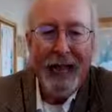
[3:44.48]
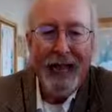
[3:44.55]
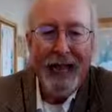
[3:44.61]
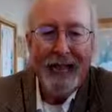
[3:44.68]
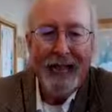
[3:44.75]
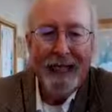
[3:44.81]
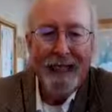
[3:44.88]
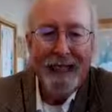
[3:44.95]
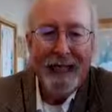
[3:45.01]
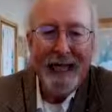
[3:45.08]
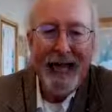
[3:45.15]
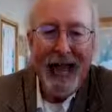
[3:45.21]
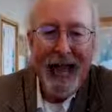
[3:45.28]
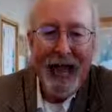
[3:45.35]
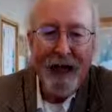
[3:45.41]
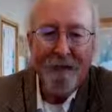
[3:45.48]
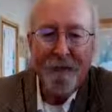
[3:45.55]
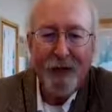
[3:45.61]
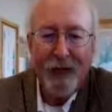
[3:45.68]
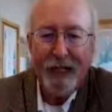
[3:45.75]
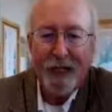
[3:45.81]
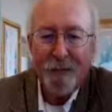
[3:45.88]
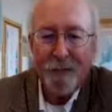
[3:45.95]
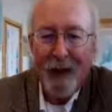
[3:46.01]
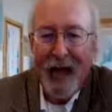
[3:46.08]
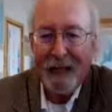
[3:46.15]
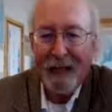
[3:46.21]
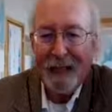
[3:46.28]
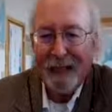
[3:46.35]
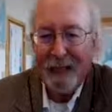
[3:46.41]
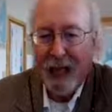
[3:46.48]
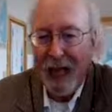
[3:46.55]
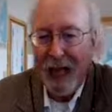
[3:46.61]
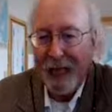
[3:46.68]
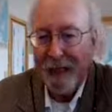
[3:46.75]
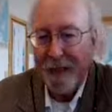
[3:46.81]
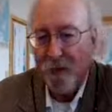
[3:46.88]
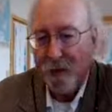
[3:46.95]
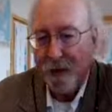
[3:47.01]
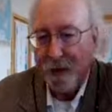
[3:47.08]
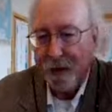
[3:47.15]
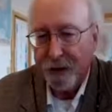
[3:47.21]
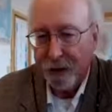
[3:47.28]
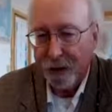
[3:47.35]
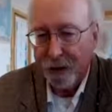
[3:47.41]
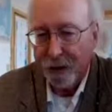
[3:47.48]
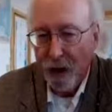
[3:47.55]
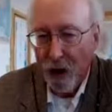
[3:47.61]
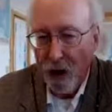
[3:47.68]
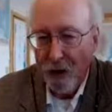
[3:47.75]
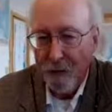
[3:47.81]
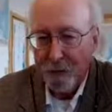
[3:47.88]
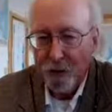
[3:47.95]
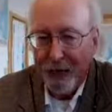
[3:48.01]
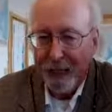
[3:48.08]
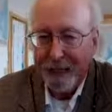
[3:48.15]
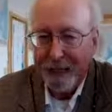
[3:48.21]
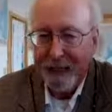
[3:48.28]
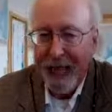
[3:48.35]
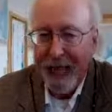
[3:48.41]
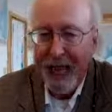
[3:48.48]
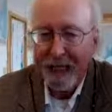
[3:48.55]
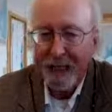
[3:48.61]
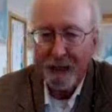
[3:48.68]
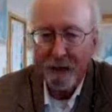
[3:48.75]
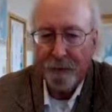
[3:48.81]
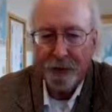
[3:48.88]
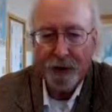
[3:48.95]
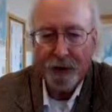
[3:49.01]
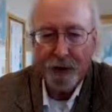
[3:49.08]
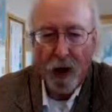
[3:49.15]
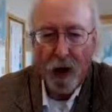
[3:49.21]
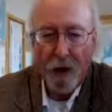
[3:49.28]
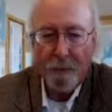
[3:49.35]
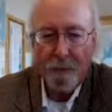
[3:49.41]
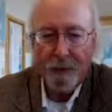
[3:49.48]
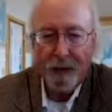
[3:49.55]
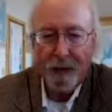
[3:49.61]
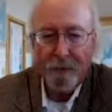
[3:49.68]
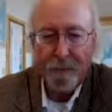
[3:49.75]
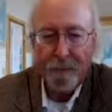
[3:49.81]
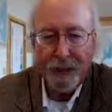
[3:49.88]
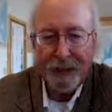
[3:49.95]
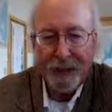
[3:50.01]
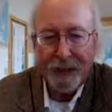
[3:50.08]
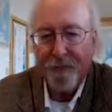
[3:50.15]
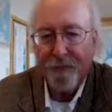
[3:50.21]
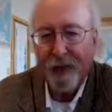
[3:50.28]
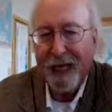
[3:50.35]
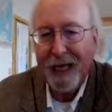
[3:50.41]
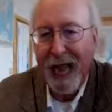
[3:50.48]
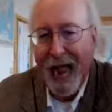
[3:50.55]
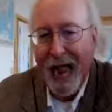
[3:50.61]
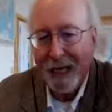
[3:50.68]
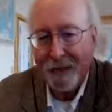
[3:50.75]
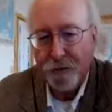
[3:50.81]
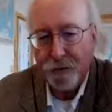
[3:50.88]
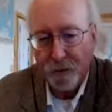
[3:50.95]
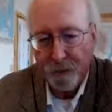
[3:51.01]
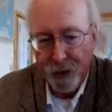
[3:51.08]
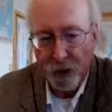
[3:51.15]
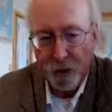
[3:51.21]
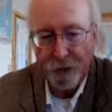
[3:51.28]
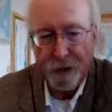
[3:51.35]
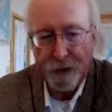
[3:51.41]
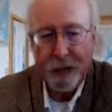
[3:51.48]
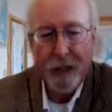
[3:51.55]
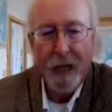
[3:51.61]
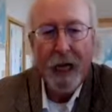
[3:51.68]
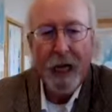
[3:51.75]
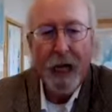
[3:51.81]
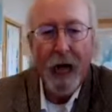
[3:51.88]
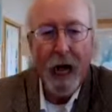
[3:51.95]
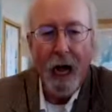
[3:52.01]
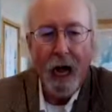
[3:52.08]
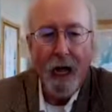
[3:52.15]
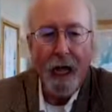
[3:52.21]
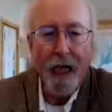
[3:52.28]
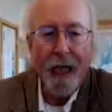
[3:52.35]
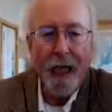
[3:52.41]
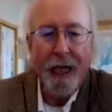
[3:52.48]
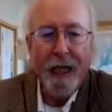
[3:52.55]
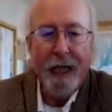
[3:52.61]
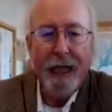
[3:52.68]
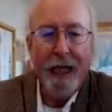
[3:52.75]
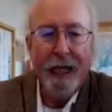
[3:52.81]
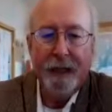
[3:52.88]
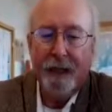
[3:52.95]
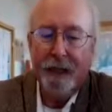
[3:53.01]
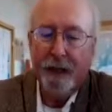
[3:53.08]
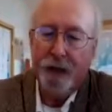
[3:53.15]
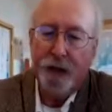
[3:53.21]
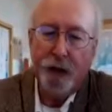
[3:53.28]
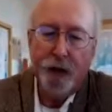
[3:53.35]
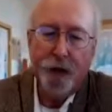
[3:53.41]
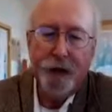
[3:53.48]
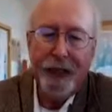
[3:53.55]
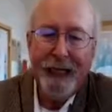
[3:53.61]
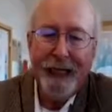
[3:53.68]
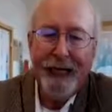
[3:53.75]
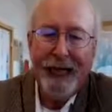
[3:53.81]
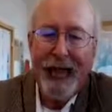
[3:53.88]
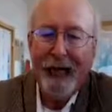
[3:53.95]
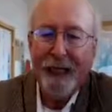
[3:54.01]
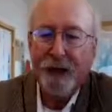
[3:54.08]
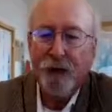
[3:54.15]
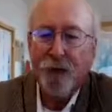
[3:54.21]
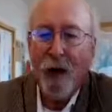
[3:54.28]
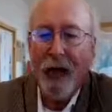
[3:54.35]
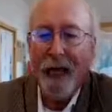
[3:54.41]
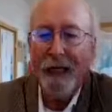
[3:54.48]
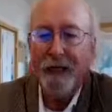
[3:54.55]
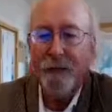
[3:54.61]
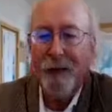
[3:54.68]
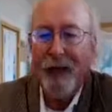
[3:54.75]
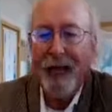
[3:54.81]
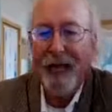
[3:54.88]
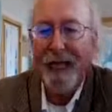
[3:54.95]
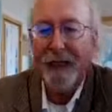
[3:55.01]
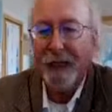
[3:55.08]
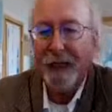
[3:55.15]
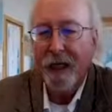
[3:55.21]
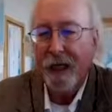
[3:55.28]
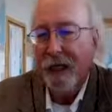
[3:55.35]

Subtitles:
In DF, each polyline, which is a scarp trace, has some scarp-specific attributes. In the 2D XY space,